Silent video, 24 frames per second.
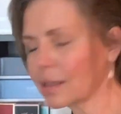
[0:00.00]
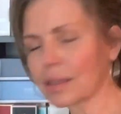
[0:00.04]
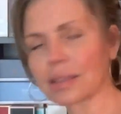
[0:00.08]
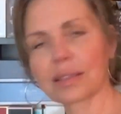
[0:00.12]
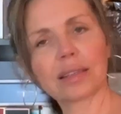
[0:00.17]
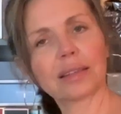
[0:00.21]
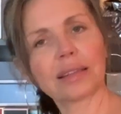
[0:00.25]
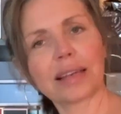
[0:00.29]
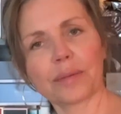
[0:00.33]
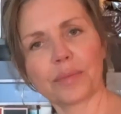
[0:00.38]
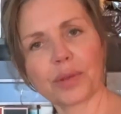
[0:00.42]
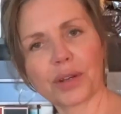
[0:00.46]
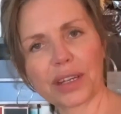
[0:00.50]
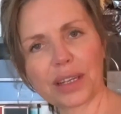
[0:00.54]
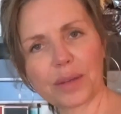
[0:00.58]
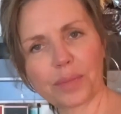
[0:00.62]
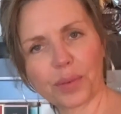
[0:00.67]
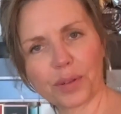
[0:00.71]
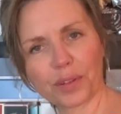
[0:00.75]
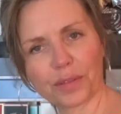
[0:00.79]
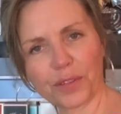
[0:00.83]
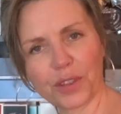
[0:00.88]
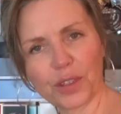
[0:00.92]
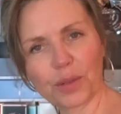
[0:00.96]
Celebrity
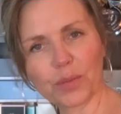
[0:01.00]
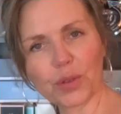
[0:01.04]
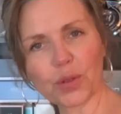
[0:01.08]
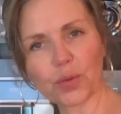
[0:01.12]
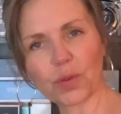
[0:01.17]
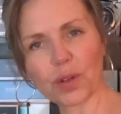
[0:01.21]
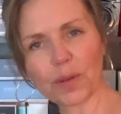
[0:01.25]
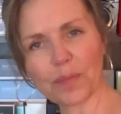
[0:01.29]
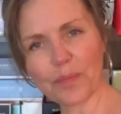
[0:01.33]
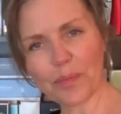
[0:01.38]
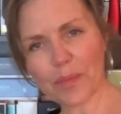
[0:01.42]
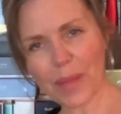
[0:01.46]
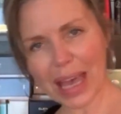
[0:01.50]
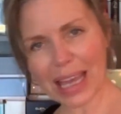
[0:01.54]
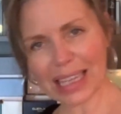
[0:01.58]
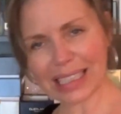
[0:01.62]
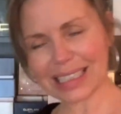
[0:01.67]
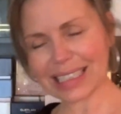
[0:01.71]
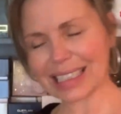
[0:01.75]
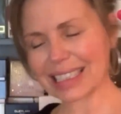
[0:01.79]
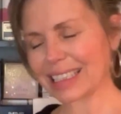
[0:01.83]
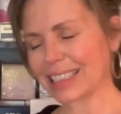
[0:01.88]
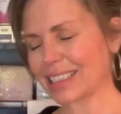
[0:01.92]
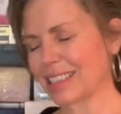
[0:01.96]
perfumes were
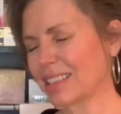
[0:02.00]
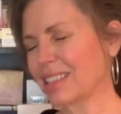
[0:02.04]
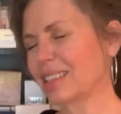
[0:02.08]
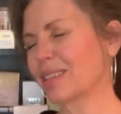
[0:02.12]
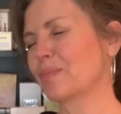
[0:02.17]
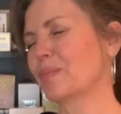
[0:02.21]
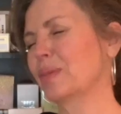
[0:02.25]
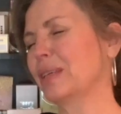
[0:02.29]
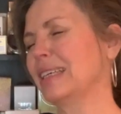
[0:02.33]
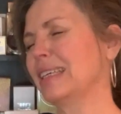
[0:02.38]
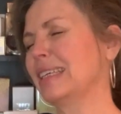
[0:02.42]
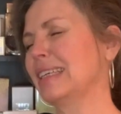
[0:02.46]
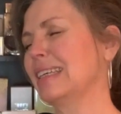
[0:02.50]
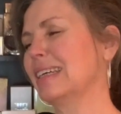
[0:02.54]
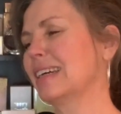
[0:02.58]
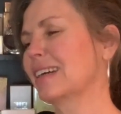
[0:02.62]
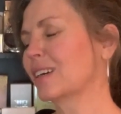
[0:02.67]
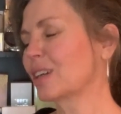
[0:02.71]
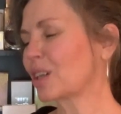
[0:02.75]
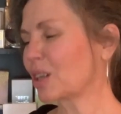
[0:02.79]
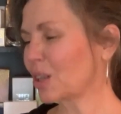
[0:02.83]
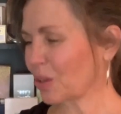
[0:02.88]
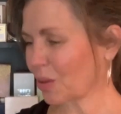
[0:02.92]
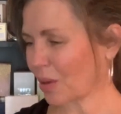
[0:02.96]
meant to be
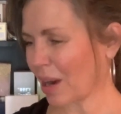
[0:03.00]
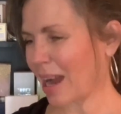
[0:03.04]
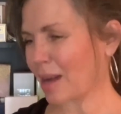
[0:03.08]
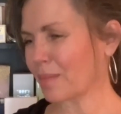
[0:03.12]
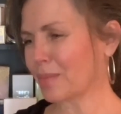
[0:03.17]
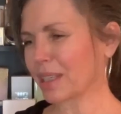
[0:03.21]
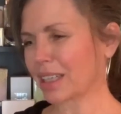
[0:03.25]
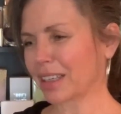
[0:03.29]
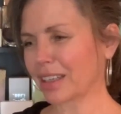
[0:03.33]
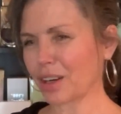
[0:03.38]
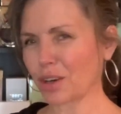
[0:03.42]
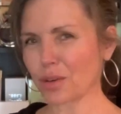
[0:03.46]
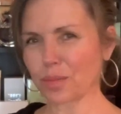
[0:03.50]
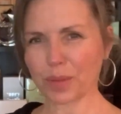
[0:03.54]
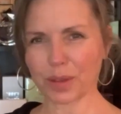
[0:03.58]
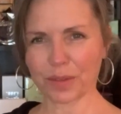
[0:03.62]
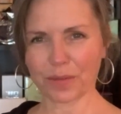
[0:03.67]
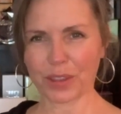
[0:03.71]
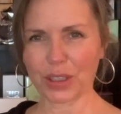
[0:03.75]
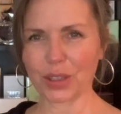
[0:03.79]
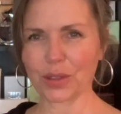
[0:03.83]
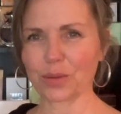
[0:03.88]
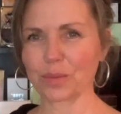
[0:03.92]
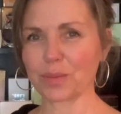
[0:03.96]
grab-and-go
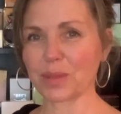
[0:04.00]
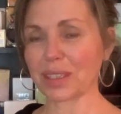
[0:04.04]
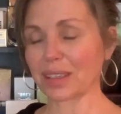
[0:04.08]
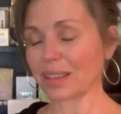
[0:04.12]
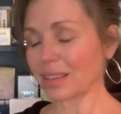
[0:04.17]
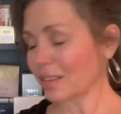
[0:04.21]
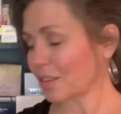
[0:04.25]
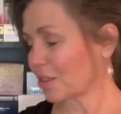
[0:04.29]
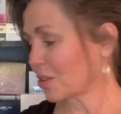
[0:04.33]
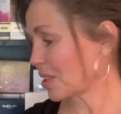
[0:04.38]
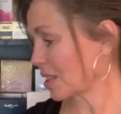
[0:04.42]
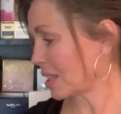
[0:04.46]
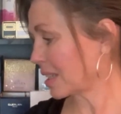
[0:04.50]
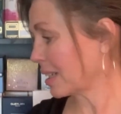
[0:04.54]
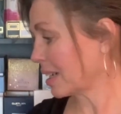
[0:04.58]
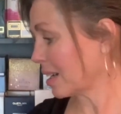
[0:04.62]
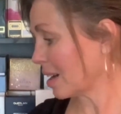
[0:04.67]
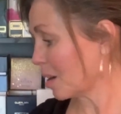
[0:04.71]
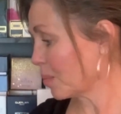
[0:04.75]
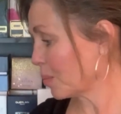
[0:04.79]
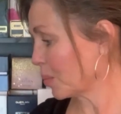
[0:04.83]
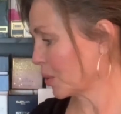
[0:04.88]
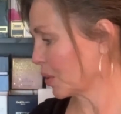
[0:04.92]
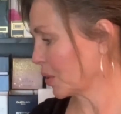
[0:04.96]
perfumes, and there's a
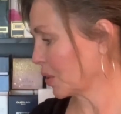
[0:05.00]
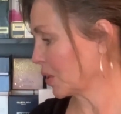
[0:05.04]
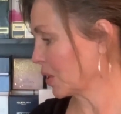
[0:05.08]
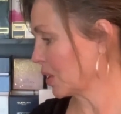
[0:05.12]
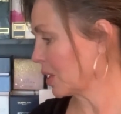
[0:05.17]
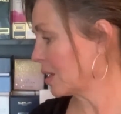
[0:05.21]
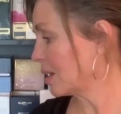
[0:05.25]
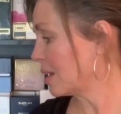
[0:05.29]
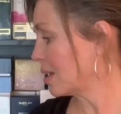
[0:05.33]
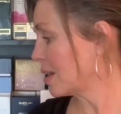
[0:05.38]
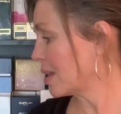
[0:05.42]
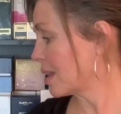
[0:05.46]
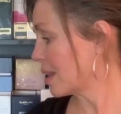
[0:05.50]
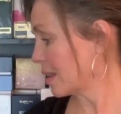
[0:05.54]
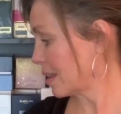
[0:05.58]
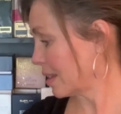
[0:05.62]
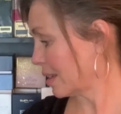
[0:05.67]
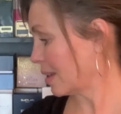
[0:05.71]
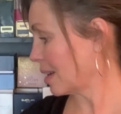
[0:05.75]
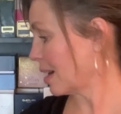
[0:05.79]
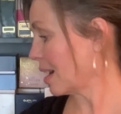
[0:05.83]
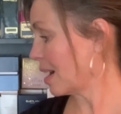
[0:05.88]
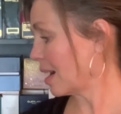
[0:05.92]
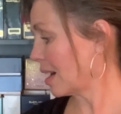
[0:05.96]
couple
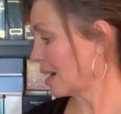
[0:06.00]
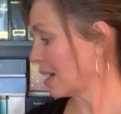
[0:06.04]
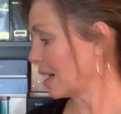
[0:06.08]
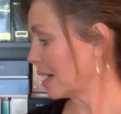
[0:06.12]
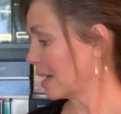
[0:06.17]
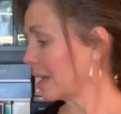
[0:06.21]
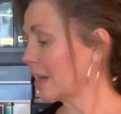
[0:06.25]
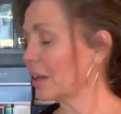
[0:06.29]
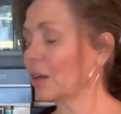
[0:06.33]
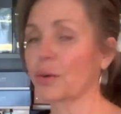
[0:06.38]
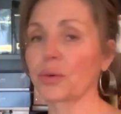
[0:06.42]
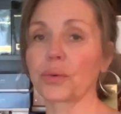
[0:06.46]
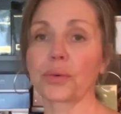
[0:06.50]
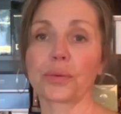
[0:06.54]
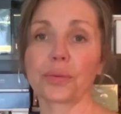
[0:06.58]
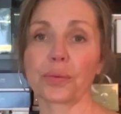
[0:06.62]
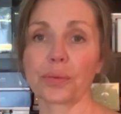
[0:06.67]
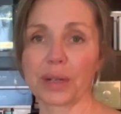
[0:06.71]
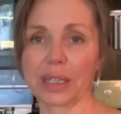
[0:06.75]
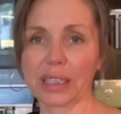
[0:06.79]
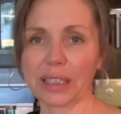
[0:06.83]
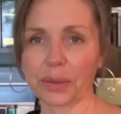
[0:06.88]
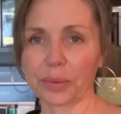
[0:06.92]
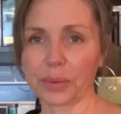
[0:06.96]
that I
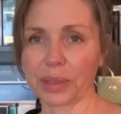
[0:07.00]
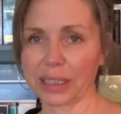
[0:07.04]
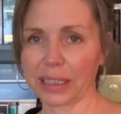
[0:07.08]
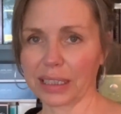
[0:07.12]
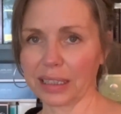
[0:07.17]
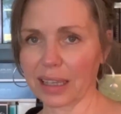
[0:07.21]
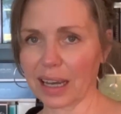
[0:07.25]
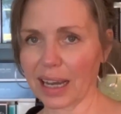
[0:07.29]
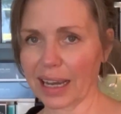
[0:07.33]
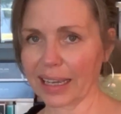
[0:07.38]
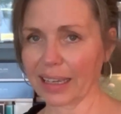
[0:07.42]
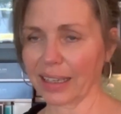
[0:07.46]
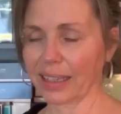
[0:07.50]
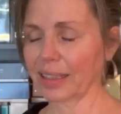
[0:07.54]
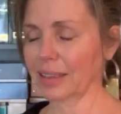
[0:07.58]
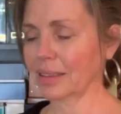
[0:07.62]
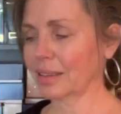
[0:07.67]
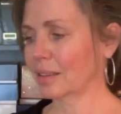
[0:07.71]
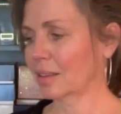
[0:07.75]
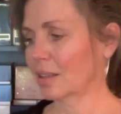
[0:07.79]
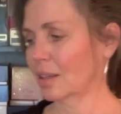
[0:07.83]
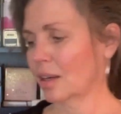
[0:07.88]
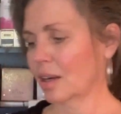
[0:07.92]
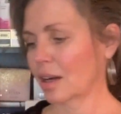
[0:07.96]
really, really like.
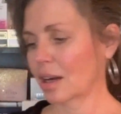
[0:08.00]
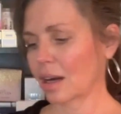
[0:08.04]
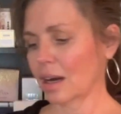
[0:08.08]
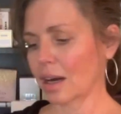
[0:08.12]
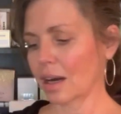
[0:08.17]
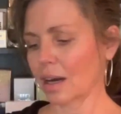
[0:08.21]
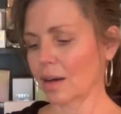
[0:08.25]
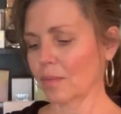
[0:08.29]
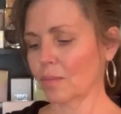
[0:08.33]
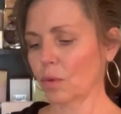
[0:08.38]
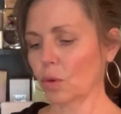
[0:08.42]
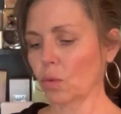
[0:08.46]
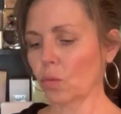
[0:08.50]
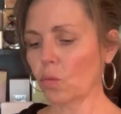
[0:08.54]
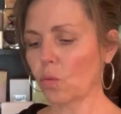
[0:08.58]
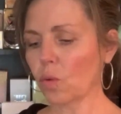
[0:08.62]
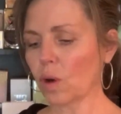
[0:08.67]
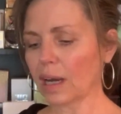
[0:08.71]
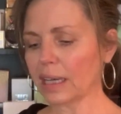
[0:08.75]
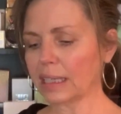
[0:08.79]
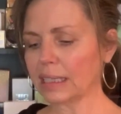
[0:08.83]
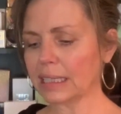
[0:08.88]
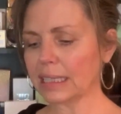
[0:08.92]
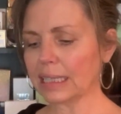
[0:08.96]
Um,
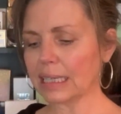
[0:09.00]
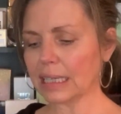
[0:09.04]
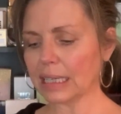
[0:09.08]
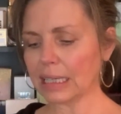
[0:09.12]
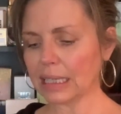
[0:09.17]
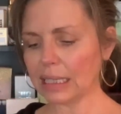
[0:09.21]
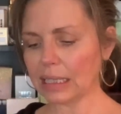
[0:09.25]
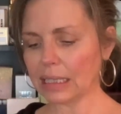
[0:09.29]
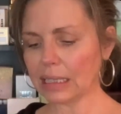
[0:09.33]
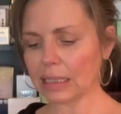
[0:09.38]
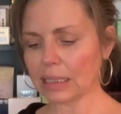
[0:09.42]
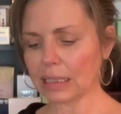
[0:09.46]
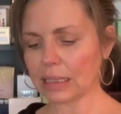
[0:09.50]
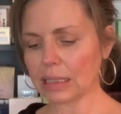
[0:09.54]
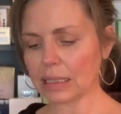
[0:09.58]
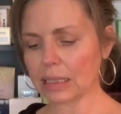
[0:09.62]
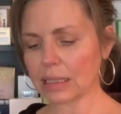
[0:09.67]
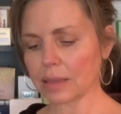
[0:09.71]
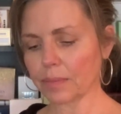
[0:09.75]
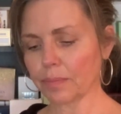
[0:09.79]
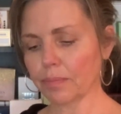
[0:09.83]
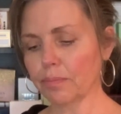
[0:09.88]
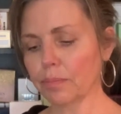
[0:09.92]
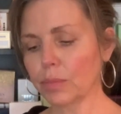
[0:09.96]
one
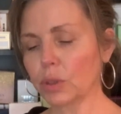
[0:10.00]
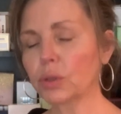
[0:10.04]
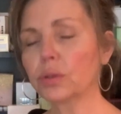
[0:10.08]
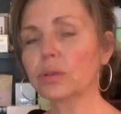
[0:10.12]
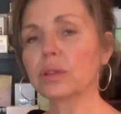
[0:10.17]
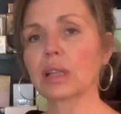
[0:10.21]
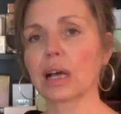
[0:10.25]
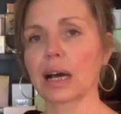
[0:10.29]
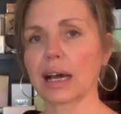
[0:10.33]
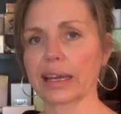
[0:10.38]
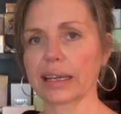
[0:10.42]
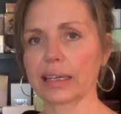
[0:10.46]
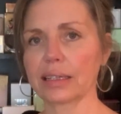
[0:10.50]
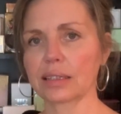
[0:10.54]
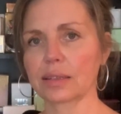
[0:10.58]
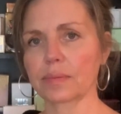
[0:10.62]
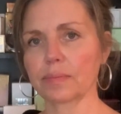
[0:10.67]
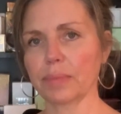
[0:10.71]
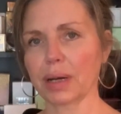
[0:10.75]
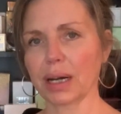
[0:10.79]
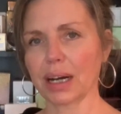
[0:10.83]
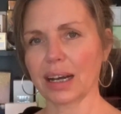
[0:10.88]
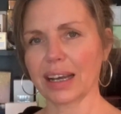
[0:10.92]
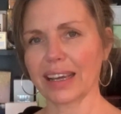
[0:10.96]
is Moonlight
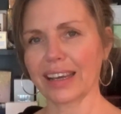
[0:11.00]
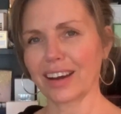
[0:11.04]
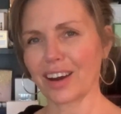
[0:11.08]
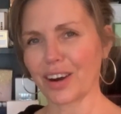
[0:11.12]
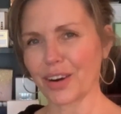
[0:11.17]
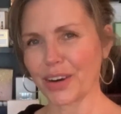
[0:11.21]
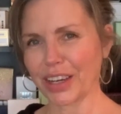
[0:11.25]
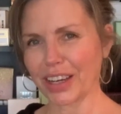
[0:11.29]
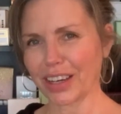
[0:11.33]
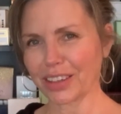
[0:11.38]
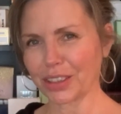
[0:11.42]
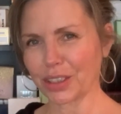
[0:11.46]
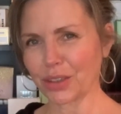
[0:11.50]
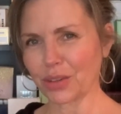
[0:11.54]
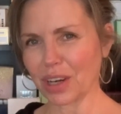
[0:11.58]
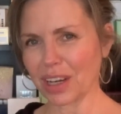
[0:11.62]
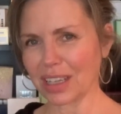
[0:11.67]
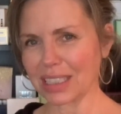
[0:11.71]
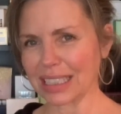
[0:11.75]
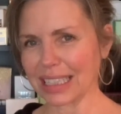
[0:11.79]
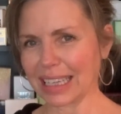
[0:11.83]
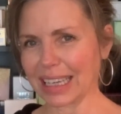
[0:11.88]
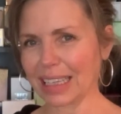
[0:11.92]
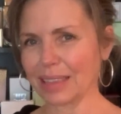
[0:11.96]
by Ariana
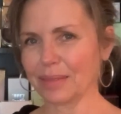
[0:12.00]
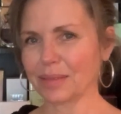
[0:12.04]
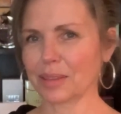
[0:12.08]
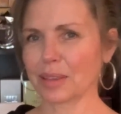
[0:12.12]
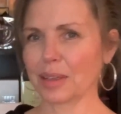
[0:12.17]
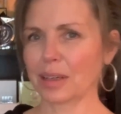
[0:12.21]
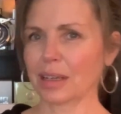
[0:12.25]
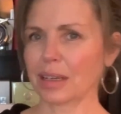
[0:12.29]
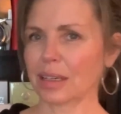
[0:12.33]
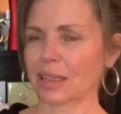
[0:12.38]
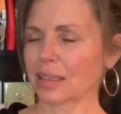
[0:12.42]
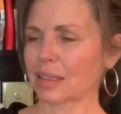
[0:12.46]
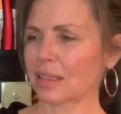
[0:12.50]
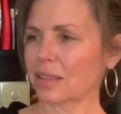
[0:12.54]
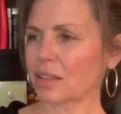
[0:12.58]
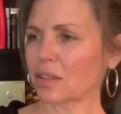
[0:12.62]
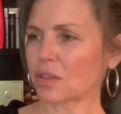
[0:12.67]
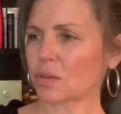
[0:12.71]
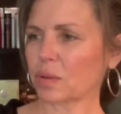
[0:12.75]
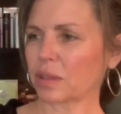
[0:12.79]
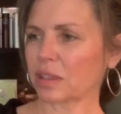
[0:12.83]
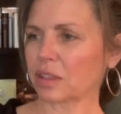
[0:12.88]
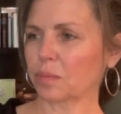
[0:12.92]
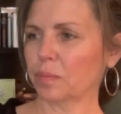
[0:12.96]
Grande. This
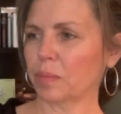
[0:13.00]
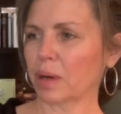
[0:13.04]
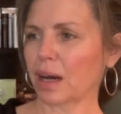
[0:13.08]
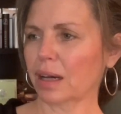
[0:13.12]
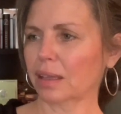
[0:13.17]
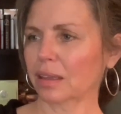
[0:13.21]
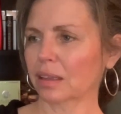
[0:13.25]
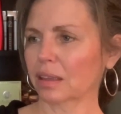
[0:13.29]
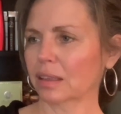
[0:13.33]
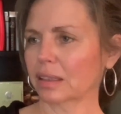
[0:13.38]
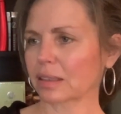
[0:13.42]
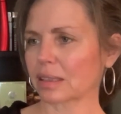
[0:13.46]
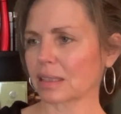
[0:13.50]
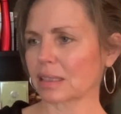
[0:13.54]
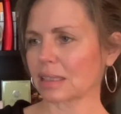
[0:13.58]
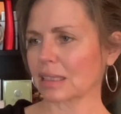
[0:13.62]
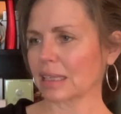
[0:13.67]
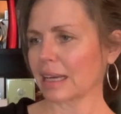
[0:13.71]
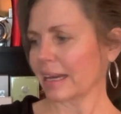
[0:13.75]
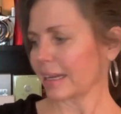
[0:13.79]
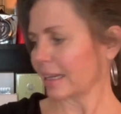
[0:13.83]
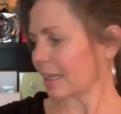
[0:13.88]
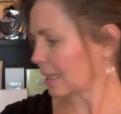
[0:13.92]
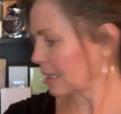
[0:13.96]
is what the bottle looks
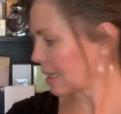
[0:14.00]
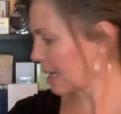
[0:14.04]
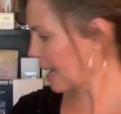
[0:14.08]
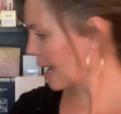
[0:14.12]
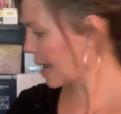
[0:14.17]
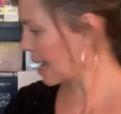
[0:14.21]
like. It